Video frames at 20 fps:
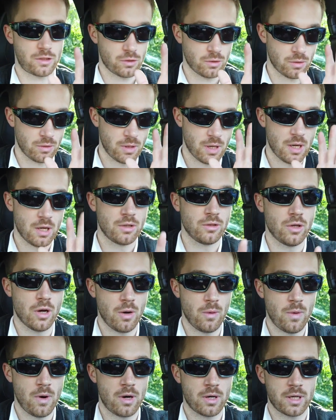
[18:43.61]
so
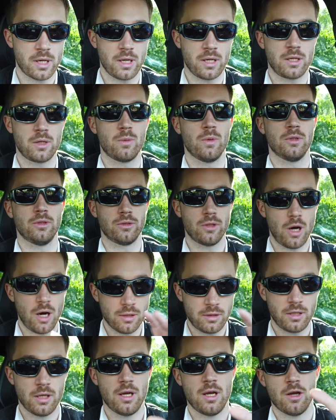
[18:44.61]
don't worry, you will
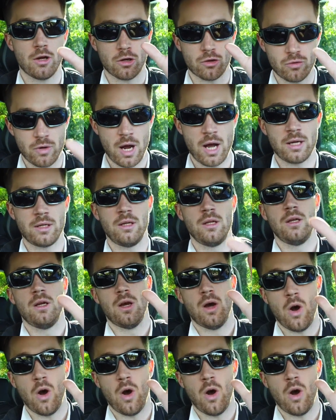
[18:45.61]
not run